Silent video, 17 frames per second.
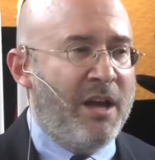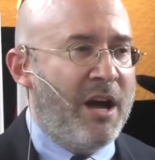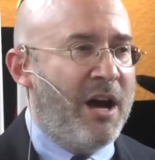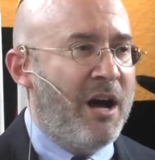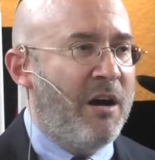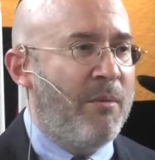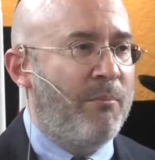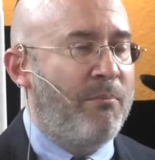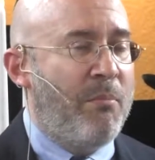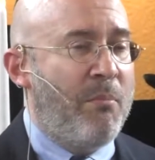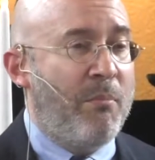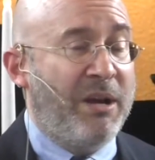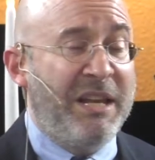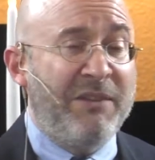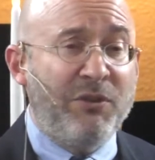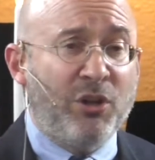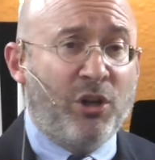
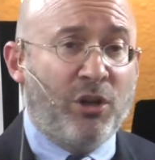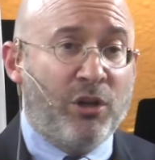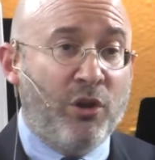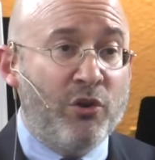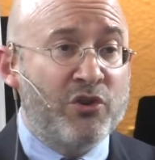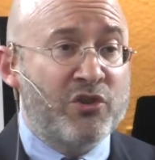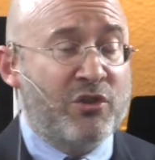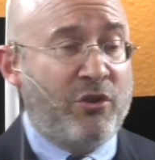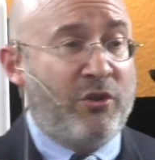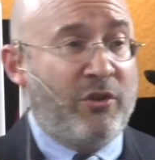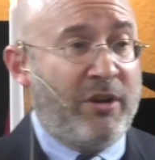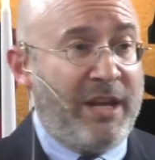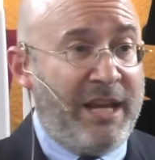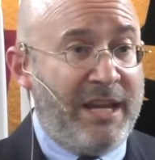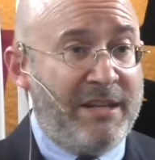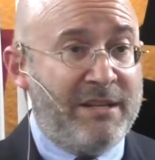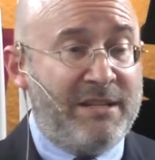but even closer
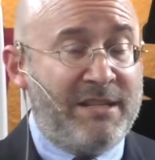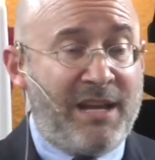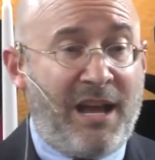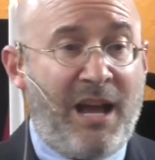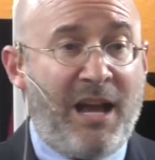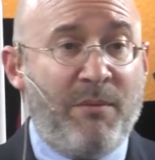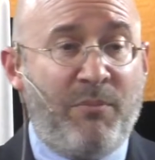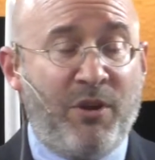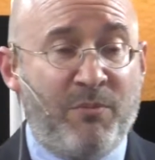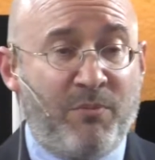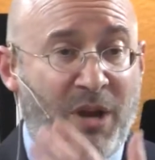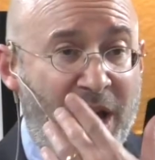in time period,